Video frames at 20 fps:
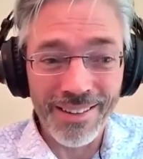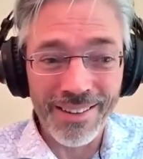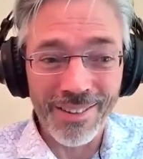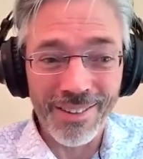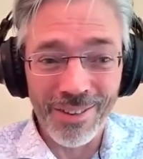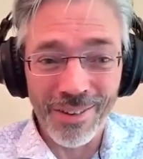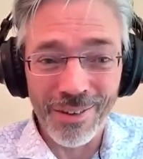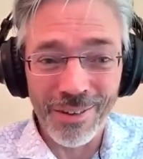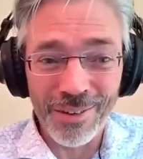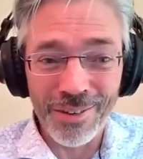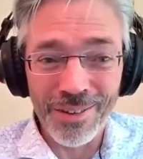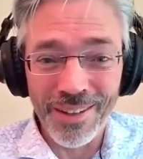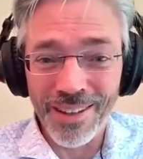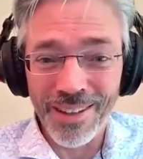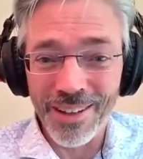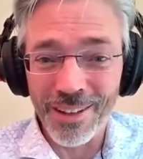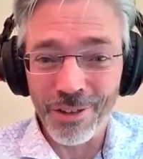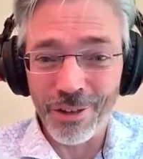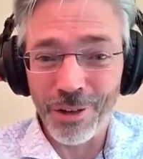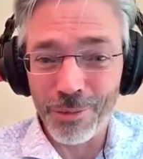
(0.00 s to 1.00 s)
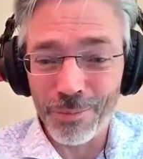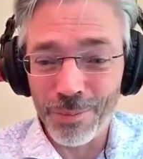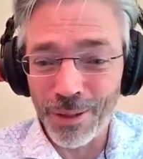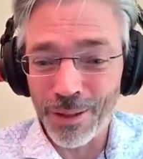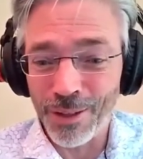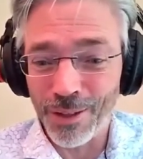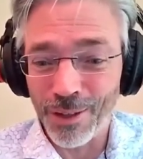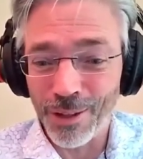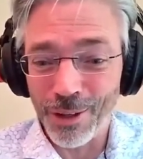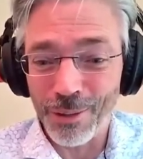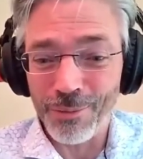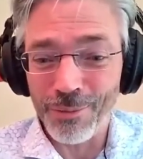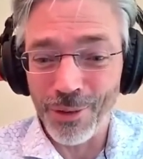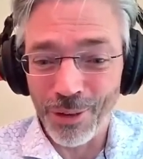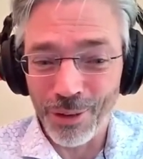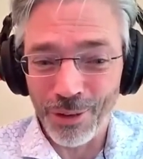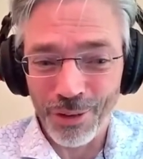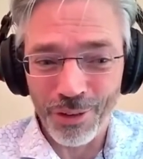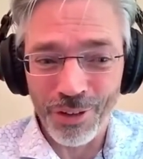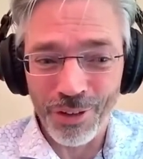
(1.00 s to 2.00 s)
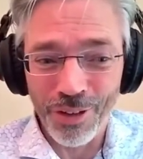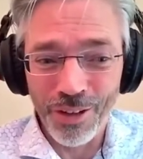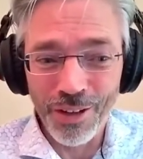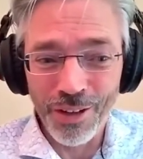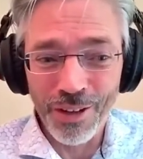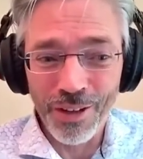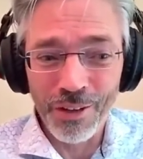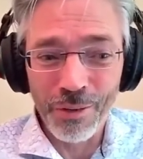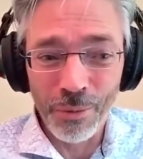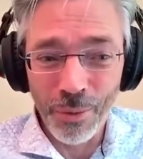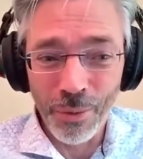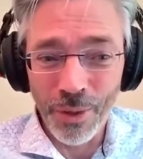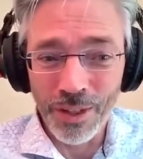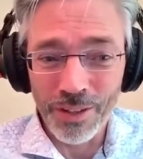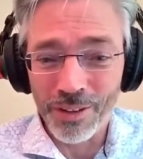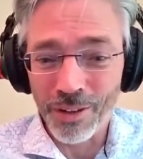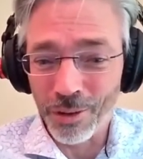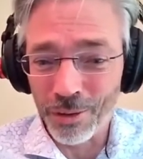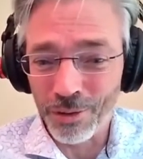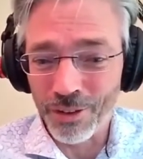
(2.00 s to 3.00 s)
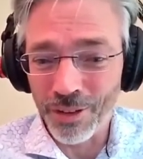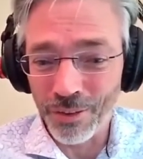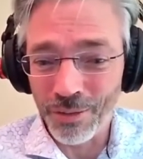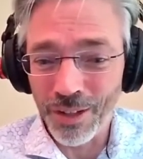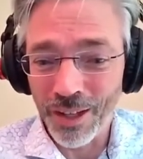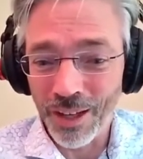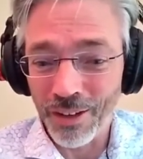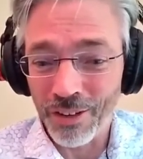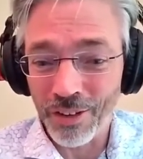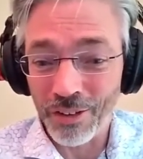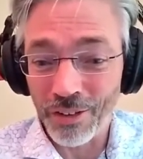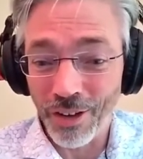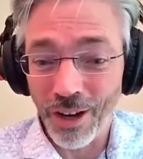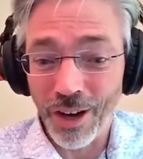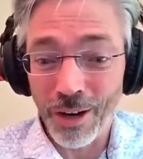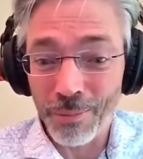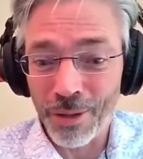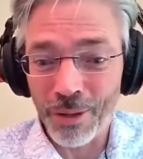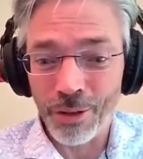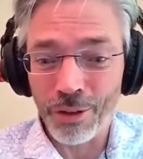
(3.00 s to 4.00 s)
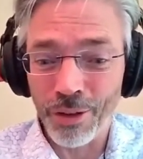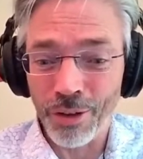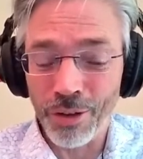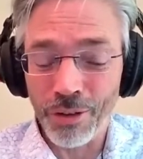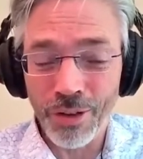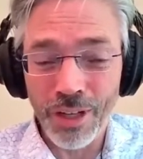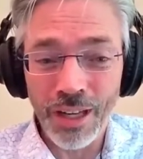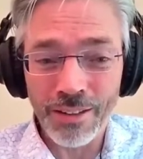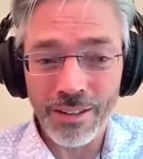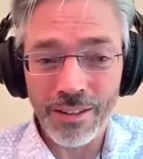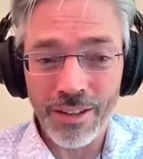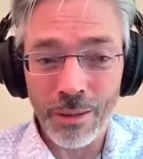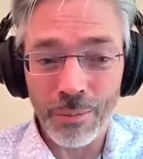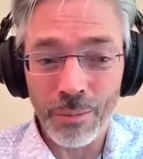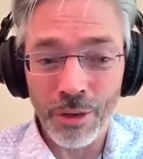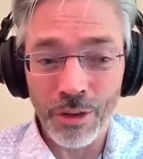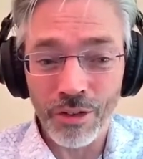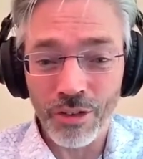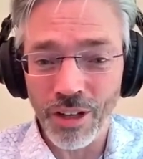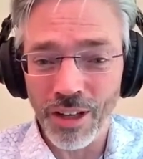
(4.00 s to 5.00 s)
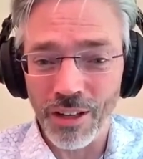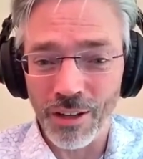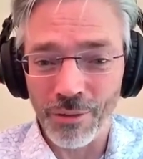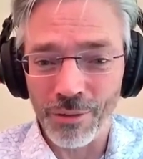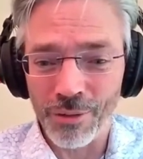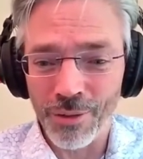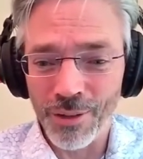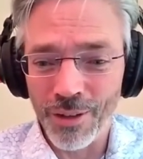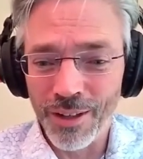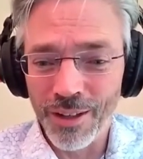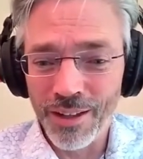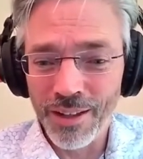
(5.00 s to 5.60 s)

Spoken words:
So it should be obvious what those deviations are, because you created them yourself.